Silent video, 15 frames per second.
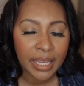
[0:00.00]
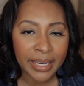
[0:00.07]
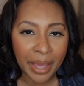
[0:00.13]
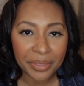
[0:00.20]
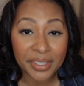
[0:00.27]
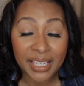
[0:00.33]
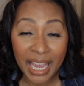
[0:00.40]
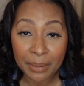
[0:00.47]
Now,
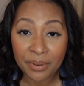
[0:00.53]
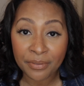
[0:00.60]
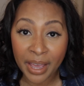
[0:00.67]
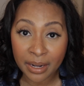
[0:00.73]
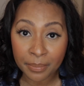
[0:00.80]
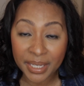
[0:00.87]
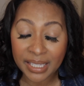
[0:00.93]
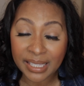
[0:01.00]
the type of
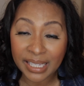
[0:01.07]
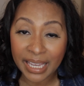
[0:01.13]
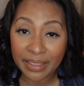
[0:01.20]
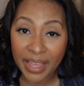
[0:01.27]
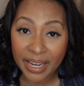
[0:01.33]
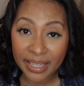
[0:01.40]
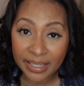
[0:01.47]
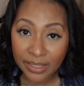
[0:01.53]
vitamin C
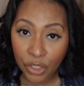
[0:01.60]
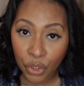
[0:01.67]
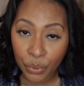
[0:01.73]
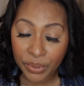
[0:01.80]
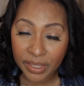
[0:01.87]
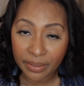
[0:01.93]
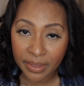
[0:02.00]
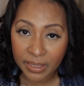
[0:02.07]
that is
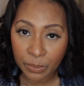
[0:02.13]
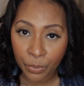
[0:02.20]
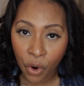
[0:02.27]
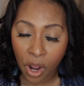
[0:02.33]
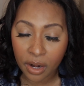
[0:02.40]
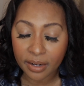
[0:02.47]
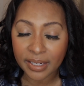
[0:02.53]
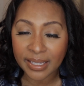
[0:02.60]
used in this
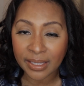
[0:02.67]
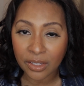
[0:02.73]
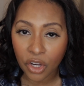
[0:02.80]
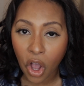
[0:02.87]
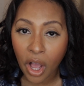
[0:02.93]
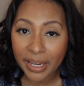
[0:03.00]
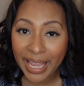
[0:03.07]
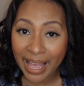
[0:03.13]
product is
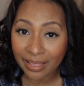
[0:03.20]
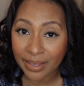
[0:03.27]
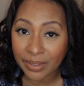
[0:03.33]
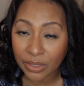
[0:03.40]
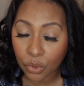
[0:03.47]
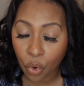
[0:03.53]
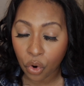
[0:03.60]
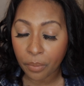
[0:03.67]
not
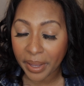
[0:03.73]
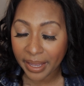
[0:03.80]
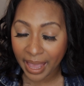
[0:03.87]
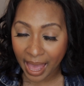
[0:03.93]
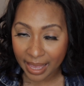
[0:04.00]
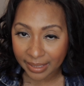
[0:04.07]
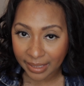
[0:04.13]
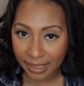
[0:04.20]
L-ascorbic
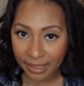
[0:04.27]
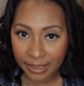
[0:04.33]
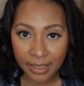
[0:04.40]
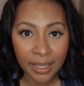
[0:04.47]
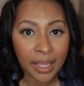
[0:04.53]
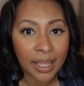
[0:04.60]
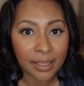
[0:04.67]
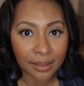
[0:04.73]
acid,
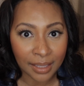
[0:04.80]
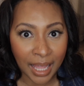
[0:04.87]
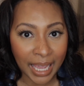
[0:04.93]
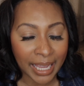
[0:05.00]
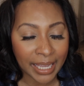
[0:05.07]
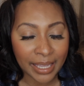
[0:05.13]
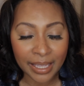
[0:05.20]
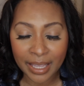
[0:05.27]

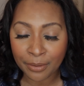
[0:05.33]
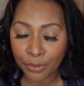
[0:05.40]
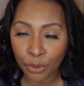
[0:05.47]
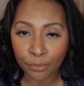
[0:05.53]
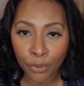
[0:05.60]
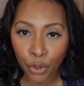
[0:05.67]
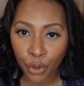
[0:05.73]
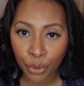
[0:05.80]
like if
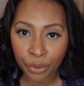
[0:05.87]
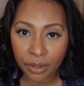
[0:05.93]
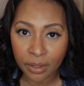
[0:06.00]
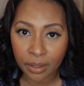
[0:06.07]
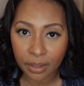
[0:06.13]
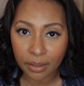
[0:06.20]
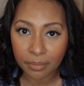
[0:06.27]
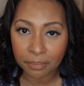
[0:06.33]
you've heard
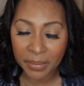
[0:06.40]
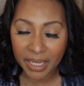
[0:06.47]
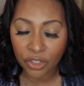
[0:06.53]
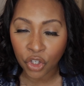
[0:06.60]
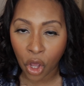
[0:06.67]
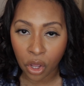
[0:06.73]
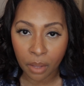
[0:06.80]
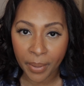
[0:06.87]
me
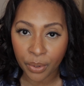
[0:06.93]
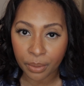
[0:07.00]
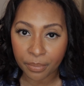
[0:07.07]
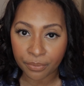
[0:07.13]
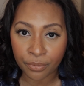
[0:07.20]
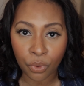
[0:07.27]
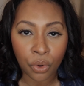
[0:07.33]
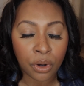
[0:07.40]
talk about it
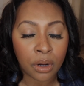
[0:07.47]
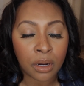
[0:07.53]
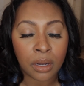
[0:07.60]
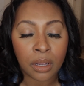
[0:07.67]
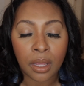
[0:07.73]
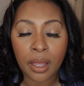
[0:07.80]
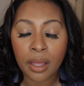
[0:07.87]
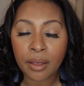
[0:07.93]

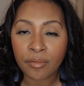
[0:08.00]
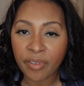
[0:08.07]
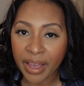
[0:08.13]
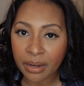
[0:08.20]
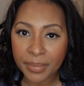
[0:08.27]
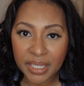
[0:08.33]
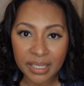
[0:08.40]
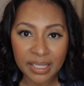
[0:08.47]
before,
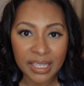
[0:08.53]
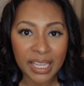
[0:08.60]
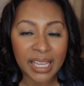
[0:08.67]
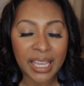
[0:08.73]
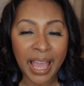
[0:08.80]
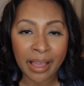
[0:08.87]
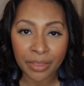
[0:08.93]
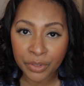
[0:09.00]
Vitamin
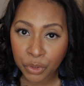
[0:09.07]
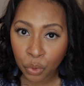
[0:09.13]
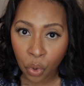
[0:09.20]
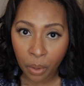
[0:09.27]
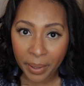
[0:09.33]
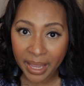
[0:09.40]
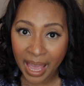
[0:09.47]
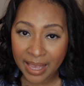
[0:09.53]
C,
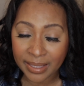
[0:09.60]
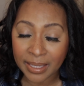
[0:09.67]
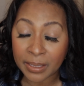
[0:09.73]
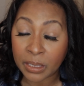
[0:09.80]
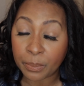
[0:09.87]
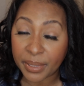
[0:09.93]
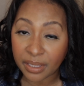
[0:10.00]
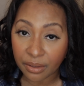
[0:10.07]
L-ascorbic acid
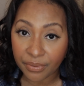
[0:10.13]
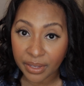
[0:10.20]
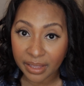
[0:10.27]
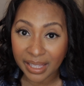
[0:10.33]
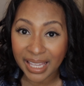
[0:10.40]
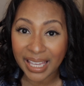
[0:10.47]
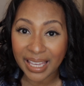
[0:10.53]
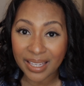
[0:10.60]

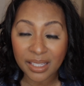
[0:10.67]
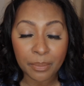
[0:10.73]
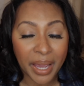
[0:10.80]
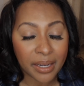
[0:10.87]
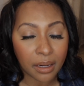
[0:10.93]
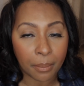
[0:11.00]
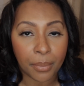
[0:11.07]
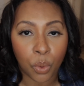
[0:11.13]
specifically, is my
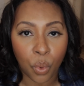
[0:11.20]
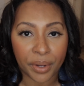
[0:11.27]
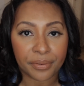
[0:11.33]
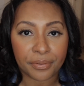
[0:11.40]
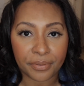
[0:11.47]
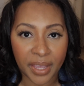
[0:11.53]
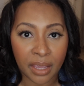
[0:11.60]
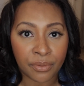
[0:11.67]
number one
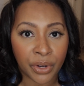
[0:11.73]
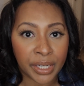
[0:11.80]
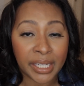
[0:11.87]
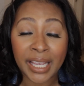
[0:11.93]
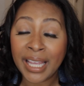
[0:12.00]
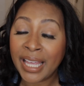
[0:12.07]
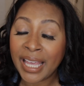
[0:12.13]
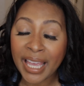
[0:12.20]
favorite.
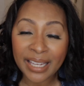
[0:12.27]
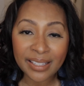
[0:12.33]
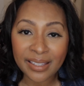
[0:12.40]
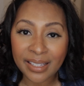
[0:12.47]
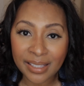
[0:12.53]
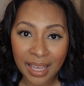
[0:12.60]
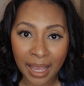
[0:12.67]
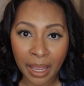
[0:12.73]
It's
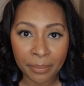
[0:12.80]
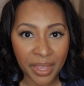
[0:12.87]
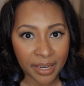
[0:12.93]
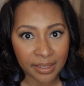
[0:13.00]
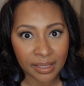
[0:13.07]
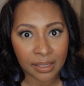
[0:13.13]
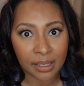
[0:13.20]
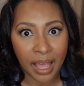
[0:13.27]
the type
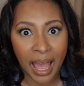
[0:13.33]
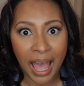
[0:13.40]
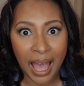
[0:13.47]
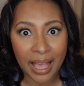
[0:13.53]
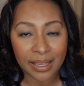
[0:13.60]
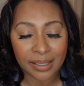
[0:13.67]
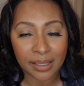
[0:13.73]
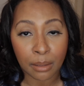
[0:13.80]
that
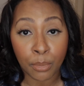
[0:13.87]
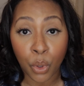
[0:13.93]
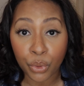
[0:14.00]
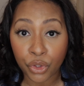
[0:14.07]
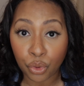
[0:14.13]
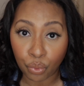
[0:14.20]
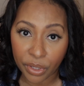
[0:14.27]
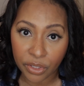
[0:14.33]
has the
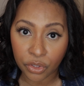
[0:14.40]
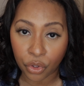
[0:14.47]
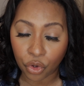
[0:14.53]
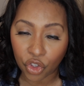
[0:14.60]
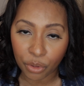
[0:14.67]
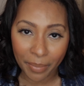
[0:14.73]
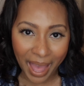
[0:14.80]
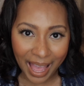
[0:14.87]
most
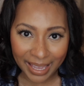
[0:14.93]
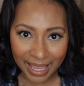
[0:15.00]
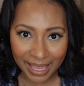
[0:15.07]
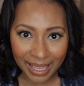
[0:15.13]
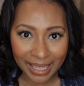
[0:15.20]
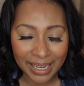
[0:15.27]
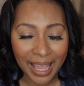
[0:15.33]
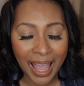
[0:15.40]
research backing
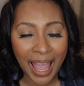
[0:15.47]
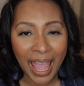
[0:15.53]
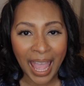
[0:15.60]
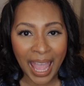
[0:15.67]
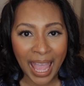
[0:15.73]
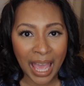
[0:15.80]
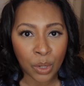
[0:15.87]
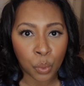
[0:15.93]
it
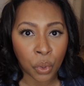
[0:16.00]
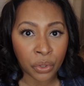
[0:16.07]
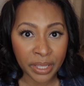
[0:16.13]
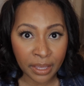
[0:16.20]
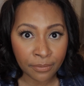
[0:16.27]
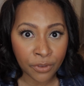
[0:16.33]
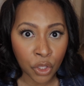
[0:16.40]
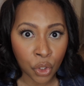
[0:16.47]
and will
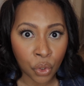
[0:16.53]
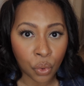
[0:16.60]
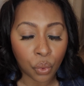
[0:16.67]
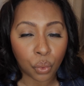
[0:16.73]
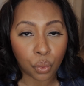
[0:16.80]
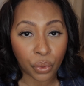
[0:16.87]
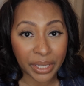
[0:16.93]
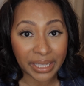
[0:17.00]
give you
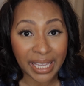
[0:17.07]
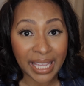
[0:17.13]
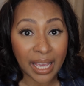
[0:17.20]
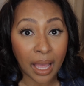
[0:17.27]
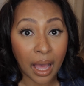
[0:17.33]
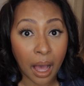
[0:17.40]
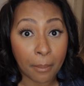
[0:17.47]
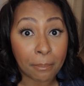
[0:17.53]

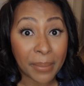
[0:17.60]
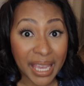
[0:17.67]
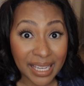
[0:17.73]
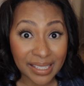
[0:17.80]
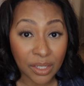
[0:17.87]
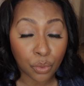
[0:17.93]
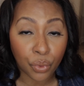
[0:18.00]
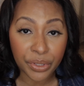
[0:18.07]
really
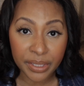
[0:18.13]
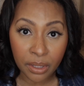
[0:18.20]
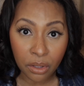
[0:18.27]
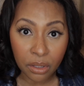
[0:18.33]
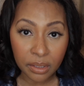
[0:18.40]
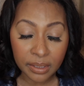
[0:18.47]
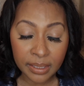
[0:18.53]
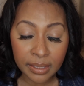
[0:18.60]
amazing
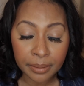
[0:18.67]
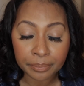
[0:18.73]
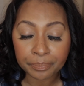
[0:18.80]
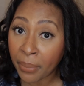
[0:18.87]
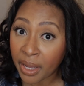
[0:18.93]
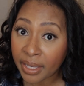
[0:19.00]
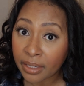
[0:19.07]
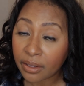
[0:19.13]
results.
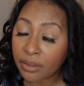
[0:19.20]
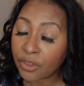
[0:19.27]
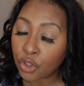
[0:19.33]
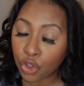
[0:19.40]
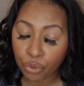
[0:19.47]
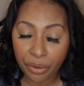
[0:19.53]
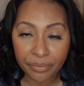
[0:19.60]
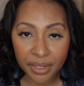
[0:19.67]
But the
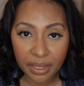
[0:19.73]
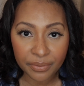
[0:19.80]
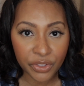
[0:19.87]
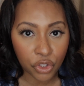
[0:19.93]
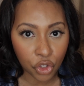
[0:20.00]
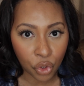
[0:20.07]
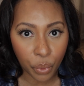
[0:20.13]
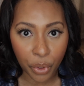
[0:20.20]

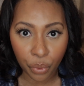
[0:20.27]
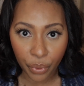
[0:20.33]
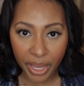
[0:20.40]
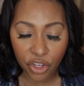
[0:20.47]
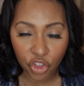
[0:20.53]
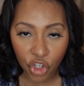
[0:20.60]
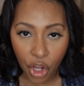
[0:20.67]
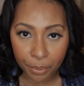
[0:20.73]
derivatives do a
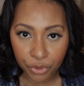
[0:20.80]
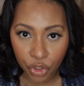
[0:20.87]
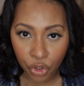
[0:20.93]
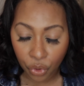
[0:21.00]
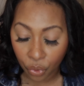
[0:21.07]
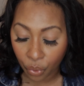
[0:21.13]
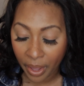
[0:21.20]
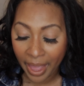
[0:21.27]
great job
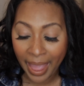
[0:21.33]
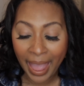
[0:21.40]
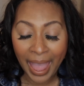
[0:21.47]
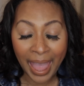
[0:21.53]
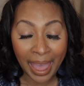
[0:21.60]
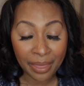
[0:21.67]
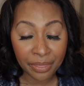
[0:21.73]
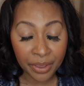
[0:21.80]
too,
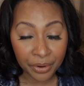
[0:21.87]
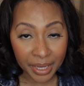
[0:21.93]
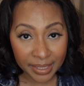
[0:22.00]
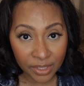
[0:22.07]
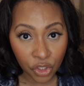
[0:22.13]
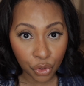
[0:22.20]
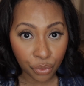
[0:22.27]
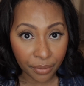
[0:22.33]
and there
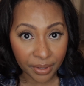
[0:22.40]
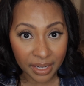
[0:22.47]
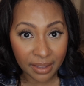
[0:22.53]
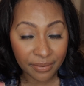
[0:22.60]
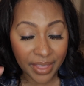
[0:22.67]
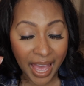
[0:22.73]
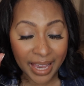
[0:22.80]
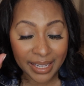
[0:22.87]
is a
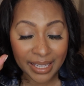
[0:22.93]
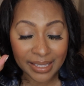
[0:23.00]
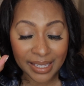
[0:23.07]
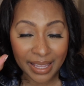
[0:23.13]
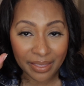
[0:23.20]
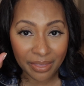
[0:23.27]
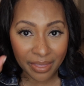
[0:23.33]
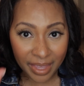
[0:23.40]
derivative that is
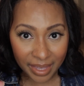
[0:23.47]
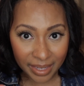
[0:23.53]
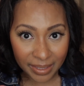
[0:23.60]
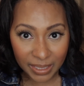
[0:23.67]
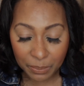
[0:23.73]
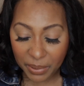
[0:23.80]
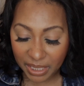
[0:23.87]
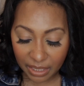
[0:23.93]
in this
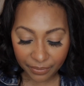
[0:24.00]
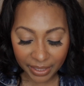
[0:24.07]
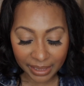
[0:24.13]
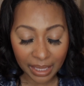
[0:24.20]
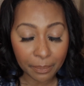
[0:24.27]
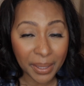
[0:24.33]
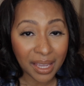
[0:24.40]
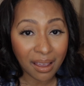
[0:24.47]

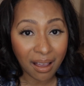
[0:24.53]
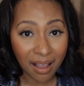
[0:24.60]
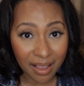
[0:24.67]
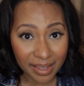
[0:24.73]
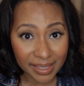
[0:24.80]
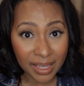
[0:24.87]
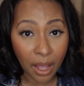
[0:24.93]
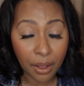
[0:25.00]
specifically
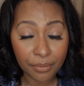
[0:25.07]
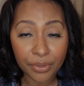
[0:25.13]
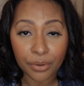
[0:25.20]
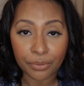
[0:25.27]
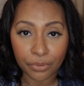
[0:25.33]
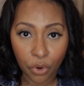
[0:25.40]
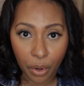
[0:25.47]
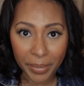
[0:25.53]
because of the
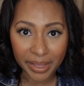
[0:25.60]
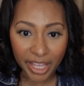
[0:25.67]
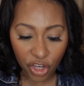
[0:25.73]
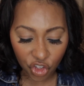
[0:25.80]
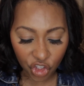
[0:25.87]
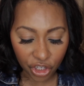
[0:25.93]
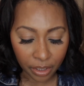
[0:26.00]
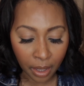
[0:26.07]

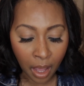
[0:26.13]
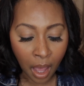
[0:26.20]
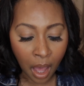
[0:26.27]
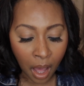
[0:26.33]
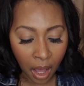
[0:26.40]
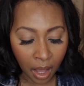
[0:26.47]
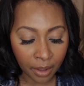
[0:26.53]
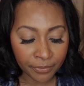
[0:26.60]
formulation
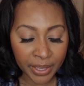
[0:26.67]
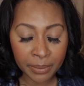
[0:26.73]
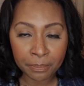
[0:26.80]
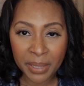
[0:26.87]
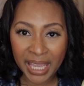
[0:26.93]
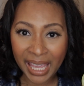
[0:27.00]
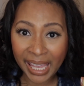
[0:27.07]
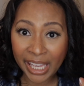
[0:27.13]
of it
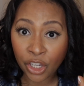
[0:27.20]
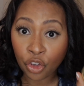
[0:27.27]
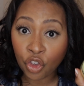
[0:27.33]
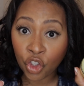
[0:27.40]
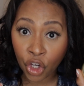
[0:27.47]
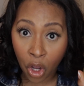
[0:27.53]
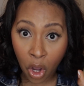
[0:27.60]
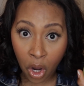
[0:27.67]
being in a
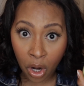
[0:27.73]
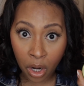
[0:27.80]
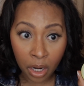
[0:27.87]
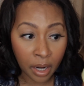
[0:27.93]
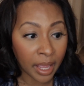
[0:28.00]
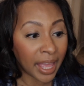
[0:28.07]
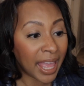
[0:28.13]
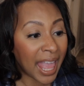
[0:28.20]

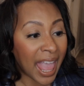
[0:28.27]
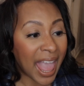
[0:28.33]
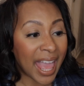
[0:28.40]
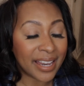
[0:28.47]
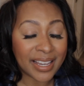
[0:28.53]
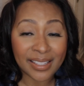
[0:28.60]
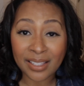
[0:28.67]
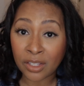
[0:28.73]
jar,
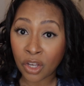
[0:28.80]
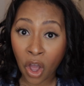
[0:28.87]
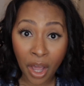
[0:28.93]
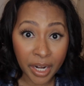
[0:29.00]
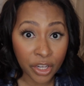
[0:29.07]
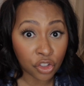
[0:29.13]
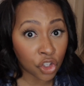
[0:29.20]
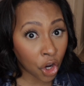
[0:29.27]
and it's
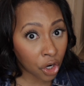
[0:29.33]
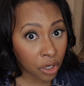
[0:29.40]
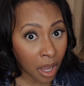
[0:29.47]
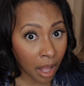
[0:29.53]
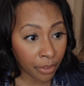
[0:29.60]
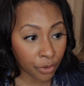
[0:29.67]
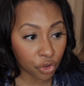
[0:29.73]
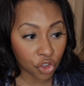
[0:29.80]
not a dark
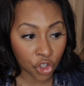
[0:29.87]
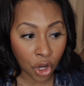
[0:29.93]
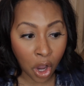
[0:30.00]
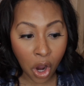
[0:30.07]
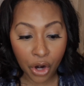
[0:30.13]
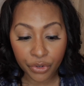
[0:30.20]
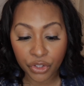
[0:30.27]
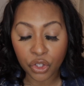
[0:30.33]
colored
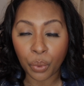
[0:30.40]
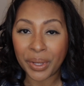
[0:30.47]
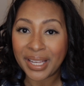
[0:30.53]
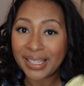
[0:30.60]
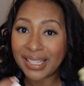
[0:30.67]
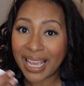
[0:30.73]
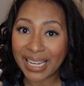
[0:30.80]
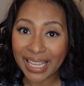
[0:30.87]
jar, so it
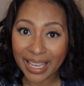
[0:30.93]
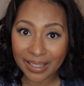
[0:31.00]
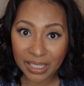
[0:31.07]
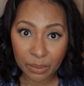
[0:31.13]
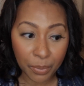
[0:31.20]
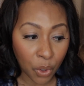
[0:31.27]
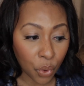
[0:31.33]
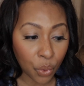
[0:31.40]
is getting
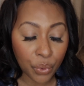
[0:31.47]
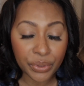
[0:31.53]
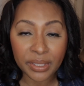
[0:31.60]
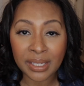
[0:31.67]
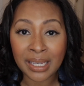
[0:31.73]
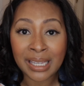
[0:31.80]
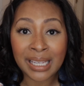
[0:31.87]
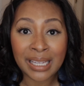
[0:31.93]

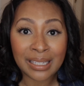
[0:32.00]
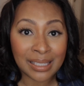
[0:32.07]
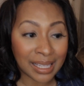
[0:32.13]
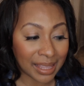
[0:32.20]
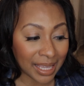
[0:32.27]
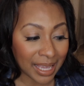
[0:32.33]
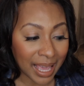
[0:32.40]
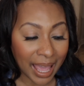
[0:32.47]
exposed
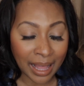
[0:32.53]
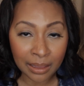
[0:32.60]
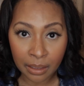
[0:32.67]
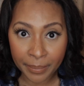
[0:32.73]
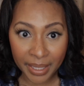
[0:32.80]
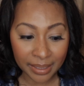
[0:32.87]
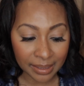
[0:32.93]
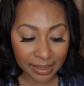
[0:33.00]
to the
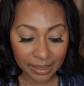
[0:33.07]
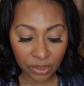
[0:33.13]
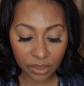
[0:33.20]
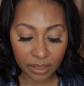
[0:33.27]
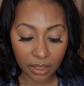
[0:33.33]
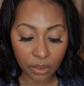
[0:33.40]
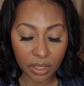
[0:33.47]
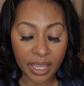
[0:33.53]
elements,
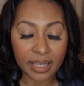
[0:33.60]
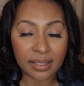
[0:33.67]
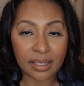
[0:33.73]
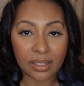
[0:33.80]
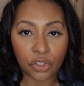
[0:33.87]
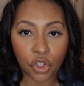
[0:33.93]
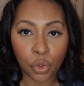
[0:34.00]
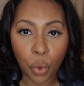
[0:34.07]
it,
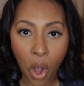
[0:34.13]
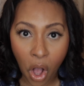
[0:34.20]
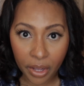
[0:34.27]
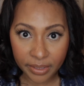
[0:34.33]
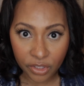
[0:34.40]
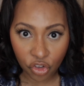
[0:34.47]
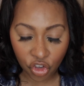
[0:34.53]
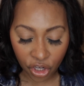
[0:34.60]
to
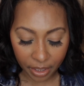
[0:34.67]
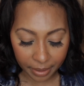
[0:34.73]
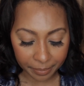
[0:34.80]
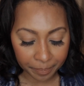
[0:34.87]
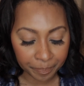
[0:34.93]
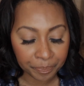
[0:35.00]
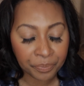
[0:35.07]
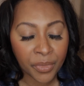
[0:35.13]

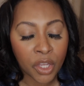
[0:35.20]
oxygen.